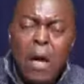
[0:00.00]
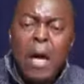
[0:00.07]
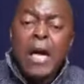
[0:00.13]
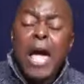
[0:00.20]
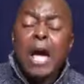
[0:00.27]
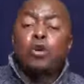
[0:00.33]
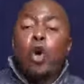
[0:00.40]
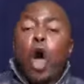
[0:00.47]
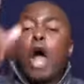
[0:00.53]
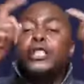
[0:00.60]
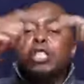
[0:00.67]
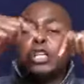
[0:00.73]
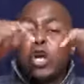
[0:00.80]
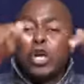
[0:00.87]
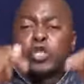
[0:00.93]
He
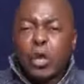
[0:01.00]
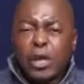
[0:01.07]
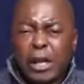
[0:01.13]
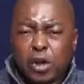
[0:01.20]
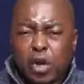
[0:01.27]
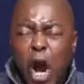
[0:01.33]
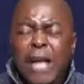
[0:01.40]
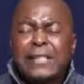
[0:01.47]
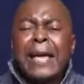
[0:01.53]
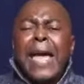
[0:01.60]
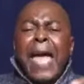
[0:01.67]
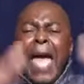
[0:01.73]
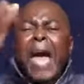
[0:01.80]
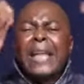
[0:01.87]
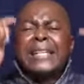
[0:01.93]
continued to the cross
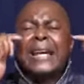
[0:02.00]
and